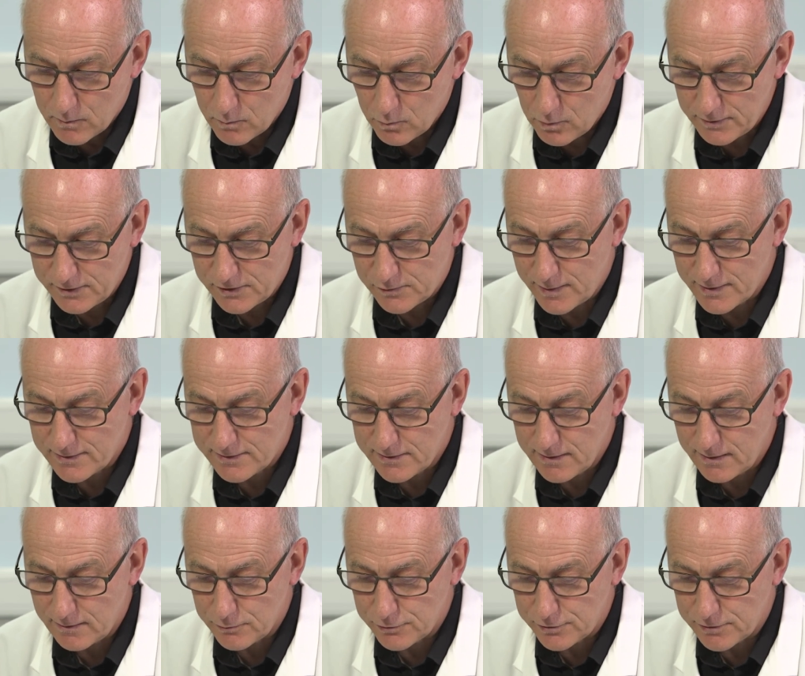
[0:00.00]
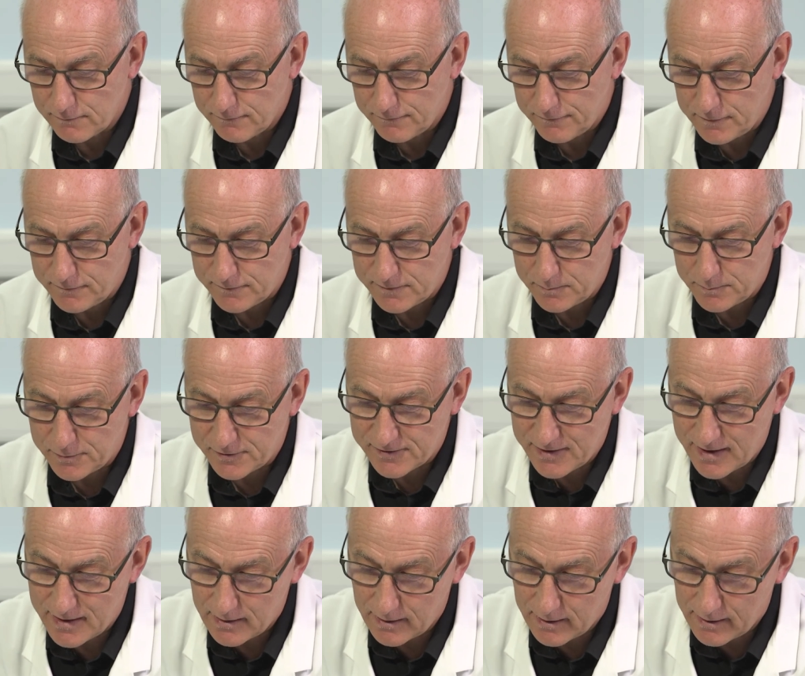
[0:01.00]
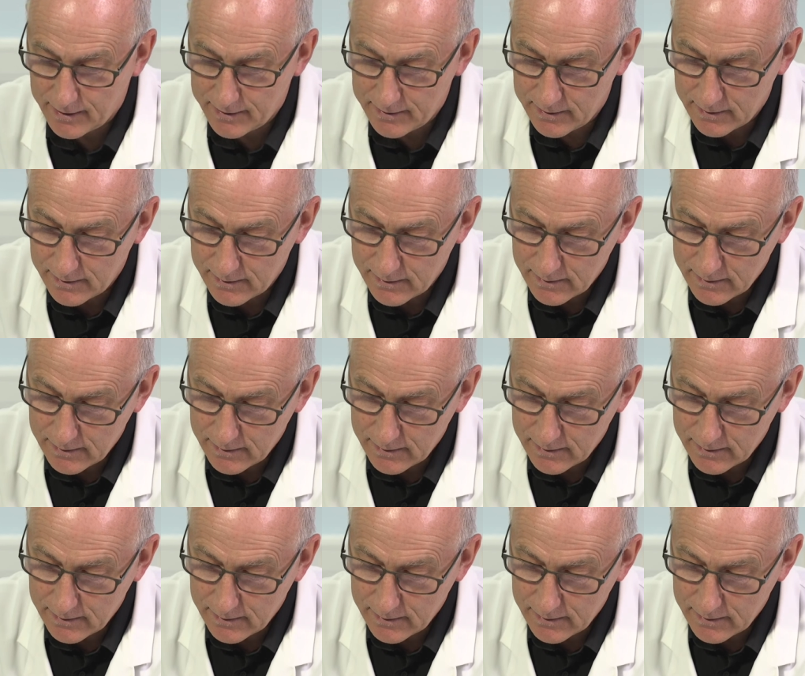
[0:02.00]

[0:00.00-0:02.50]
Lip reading: 1 in 20 dilution, 50% line,